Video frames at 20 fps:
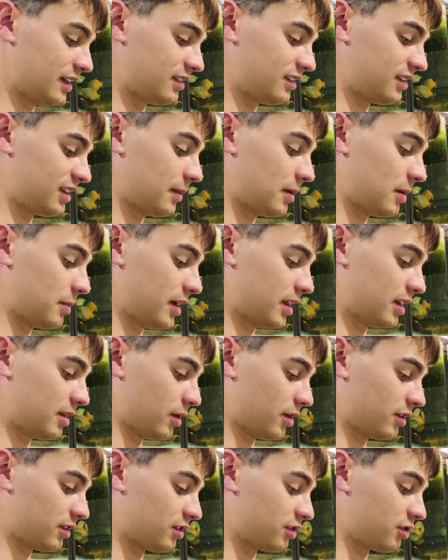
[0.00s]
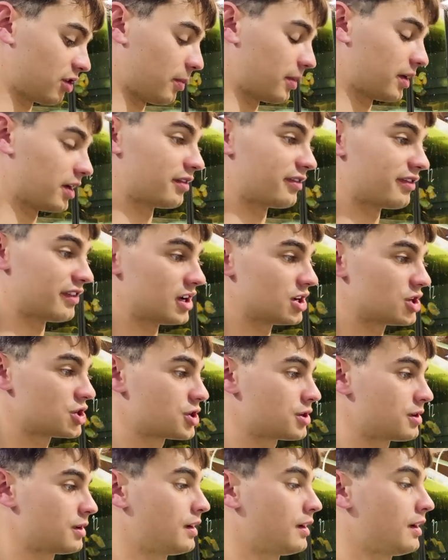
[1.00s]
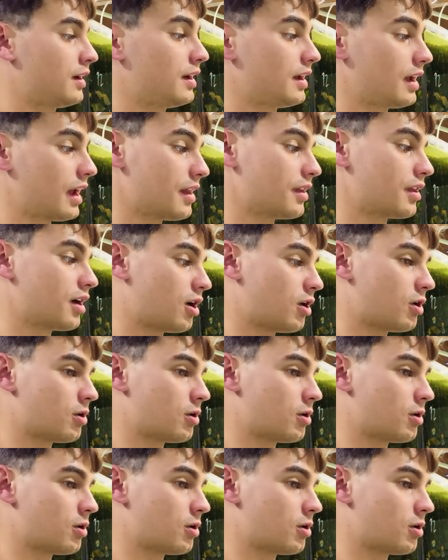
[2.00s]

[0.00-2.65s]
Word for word: seem to be the most dominant fish in the whole